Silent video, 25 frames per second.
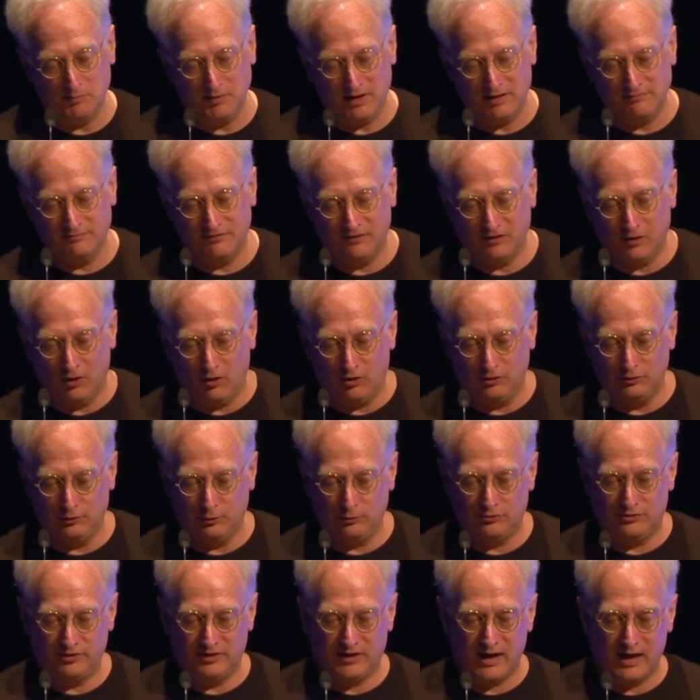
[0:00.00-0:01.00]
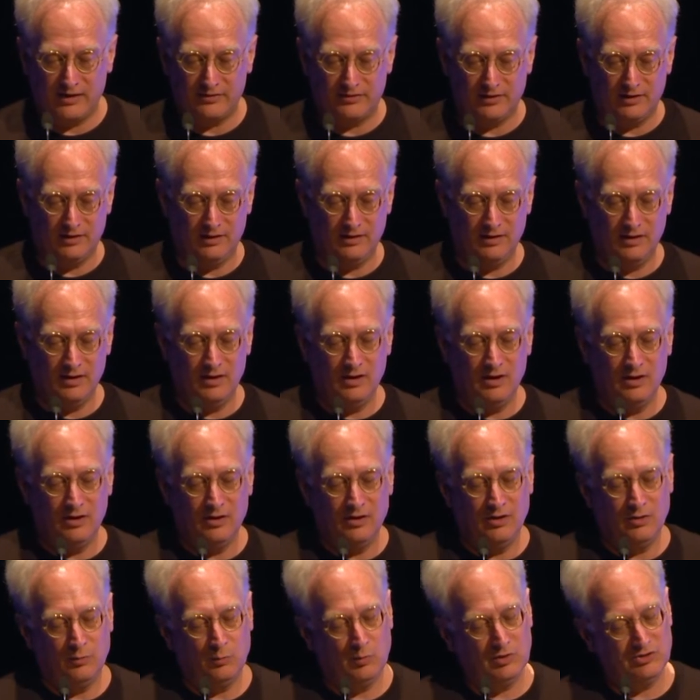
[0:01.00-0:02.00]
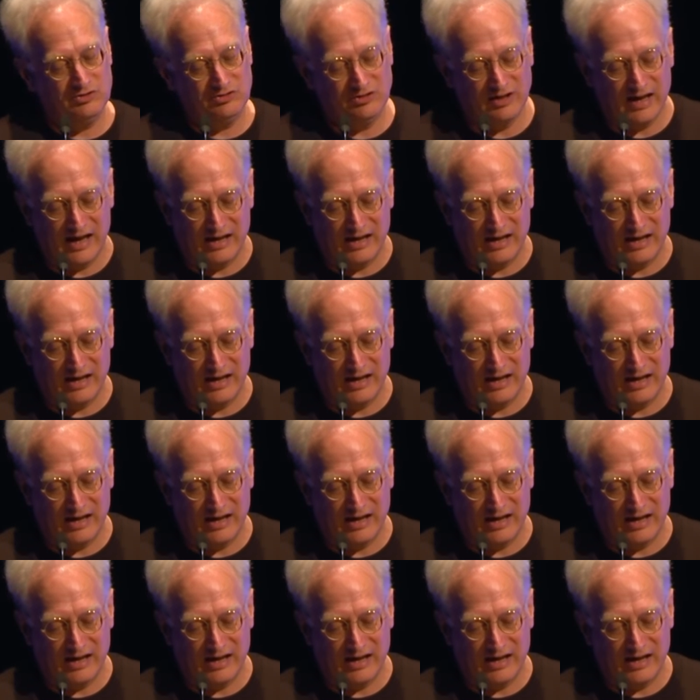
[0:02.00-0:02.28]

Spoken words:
it being forgotten altogether, which,